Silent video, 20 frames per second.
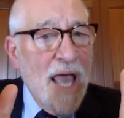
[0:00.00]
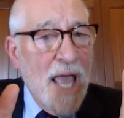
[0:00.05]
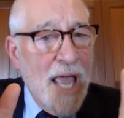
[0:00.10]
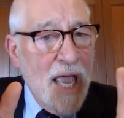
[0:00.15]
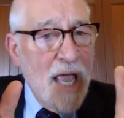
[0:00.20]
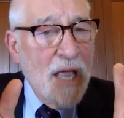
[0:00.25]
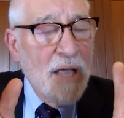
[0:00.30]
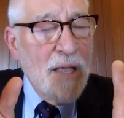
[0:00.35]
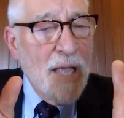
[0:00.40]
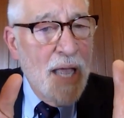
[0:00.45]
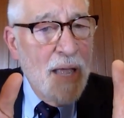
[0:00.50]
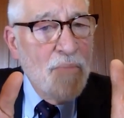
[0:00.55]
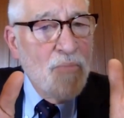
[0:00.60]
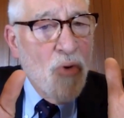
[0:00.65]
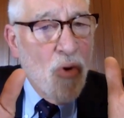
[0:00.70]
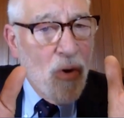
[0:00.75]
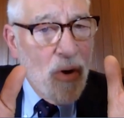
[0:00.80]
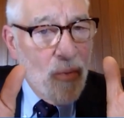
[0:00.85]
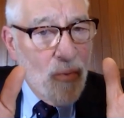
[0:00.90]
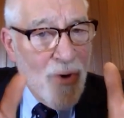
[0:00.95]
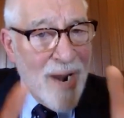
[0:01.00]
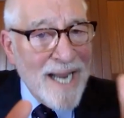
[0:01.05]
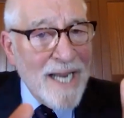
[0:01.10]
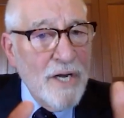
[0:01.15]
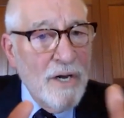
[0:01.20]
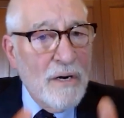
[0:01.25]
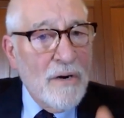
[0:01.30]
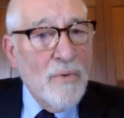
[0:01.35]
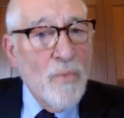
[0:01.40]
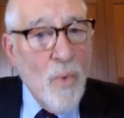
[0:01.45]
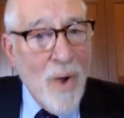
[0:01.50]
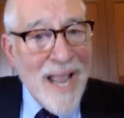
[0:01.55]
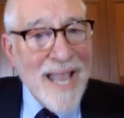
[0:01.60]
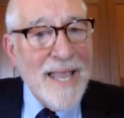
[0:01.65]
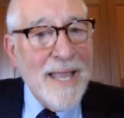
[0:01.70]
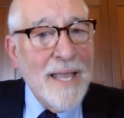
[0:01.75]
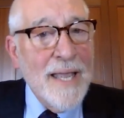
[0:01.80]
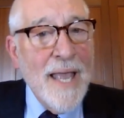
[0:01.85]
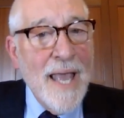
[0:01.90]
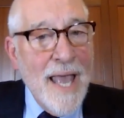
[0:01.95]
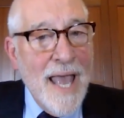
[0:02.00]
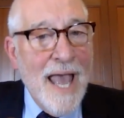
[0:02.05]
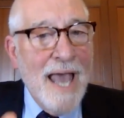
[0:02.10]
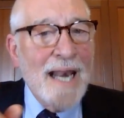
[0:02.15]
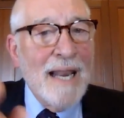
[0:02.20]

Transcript: a more regular way.